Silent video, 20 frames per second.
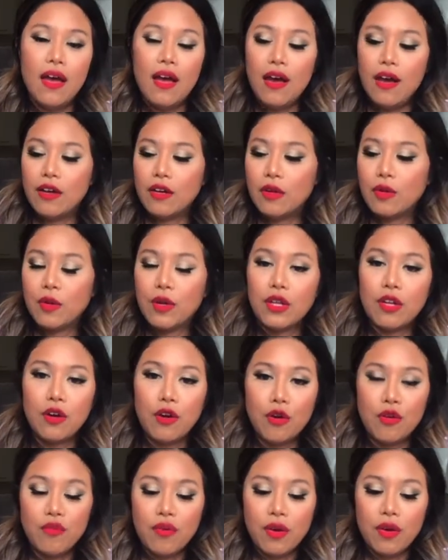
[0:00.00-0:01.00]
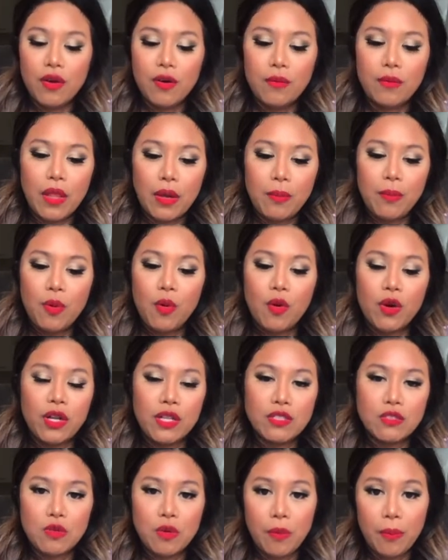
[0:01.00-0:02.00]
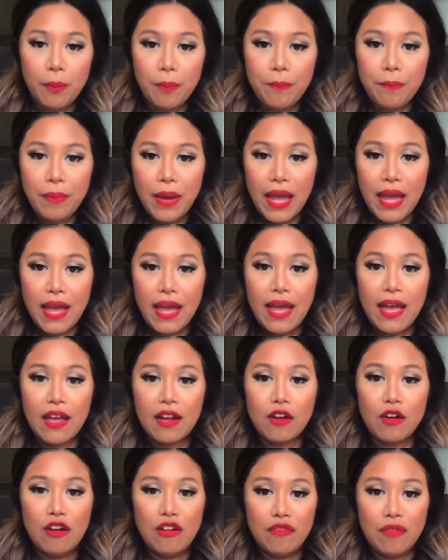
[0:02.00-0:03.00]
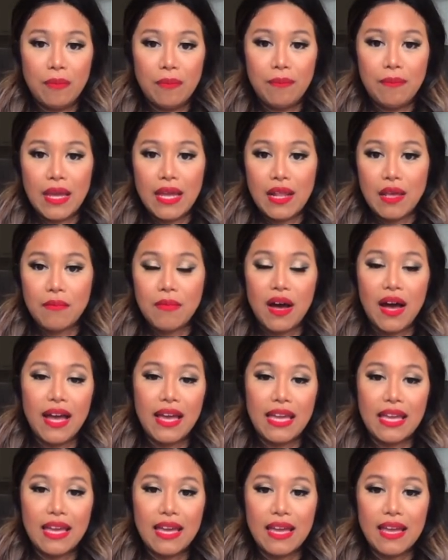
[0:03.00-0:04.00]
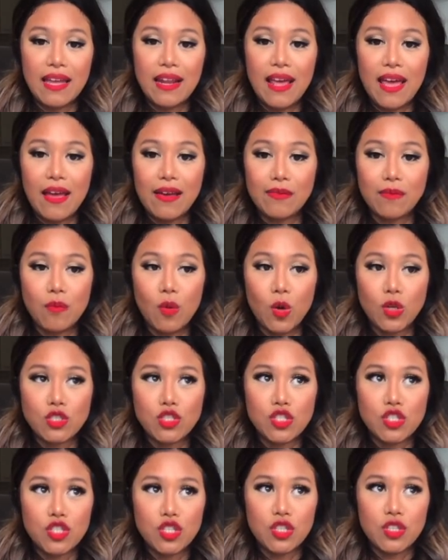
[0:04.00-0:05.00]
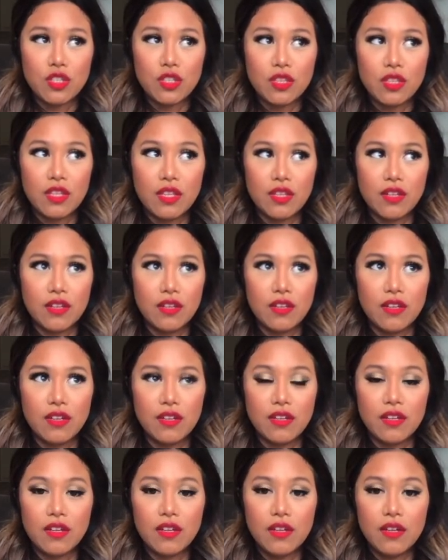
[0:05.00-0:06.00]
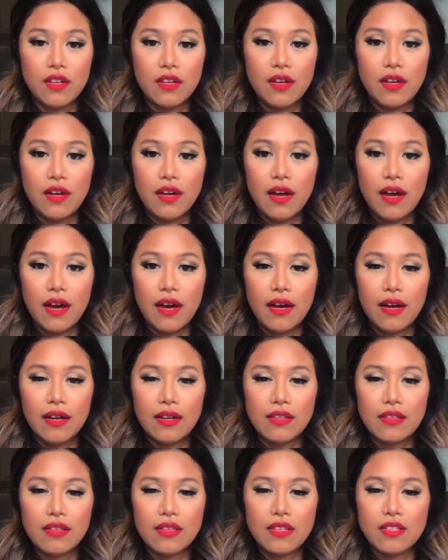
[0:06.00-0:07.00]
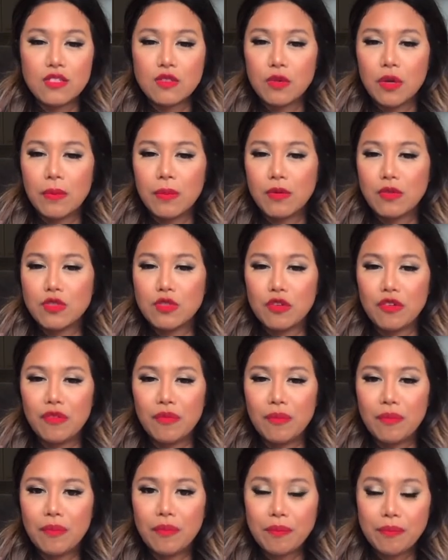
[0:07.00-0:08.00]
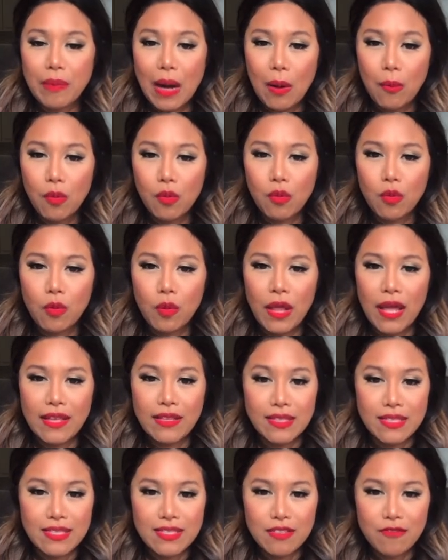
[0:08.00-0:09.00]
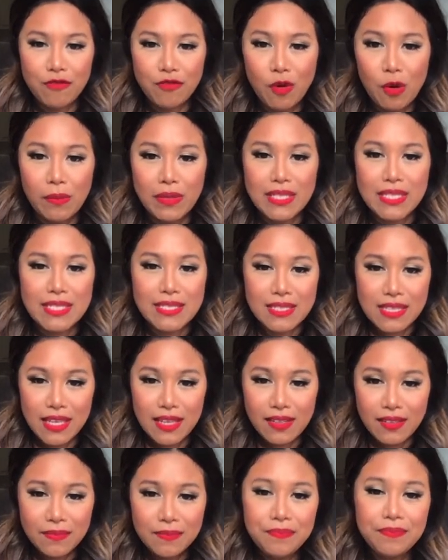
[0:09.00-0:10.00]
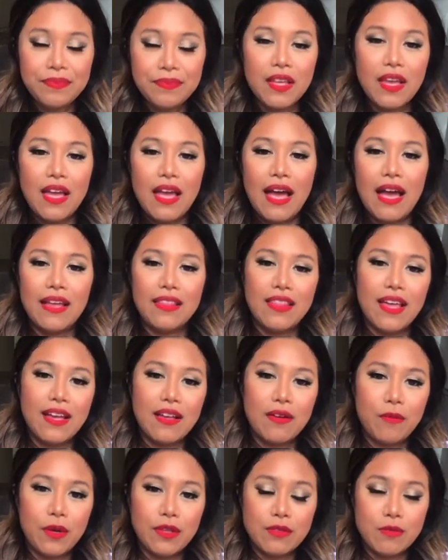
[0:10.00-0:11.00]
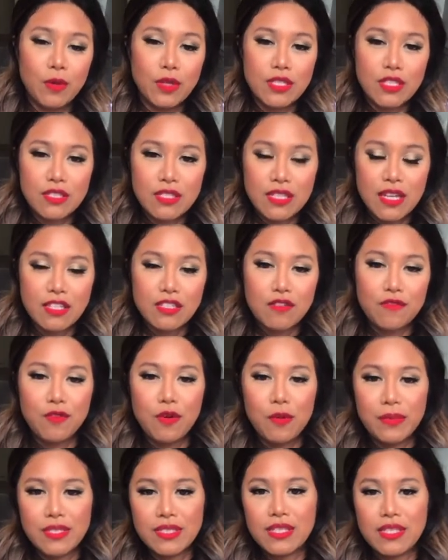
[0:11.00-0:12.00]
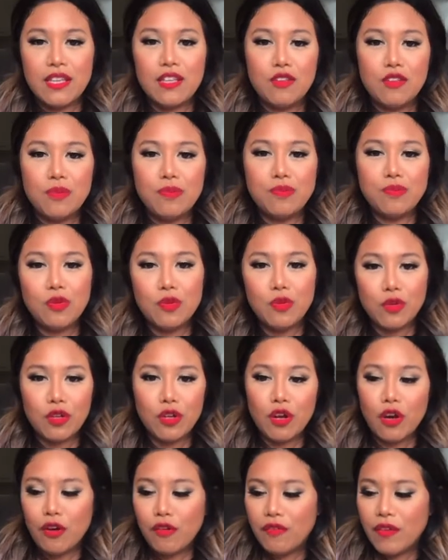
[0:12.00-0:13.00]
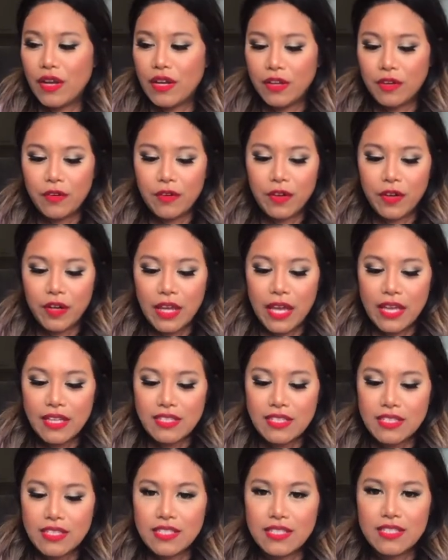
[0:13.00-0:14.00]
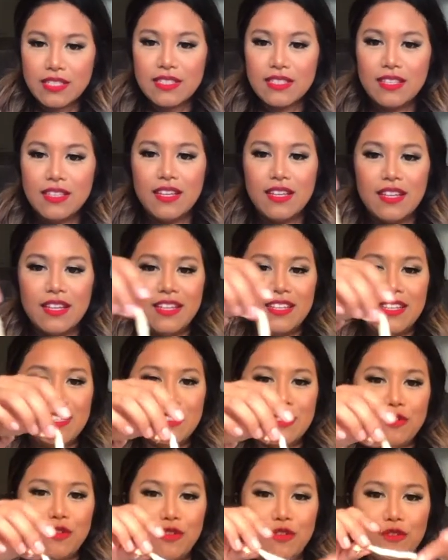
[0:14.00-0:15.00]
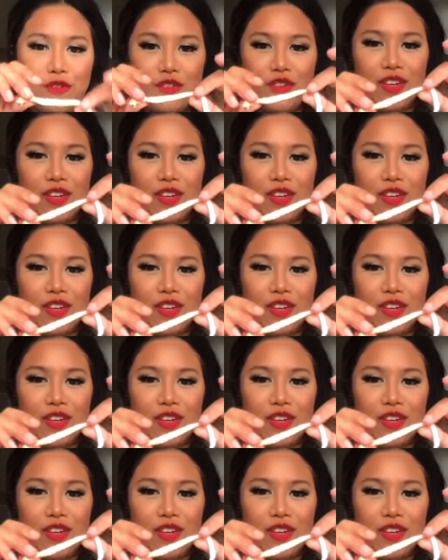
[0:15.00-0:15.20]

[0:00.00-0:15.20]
cook it over, like pour it into a pan over medium-high heat and watch the soy milk sort of bubble and form a skin. And that once it starts to form a skin, you pull it off and it creates this sort of